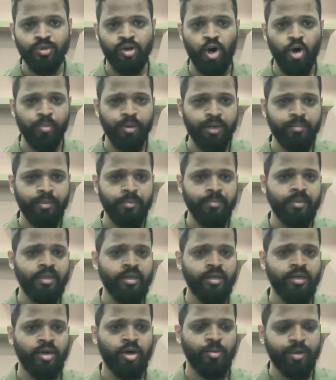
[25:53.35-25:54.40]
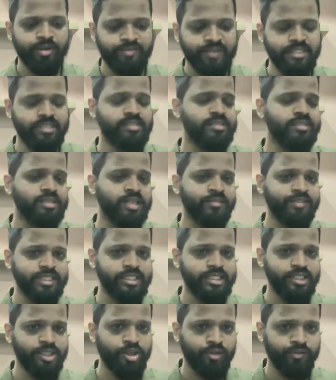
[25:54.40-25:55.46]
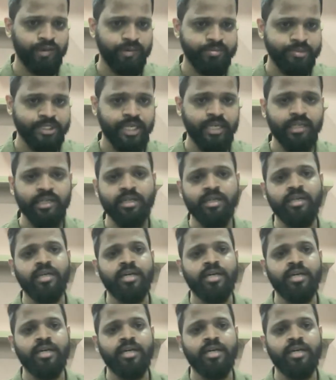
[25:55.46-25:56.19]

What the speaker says: to how many visitors are visiting your website,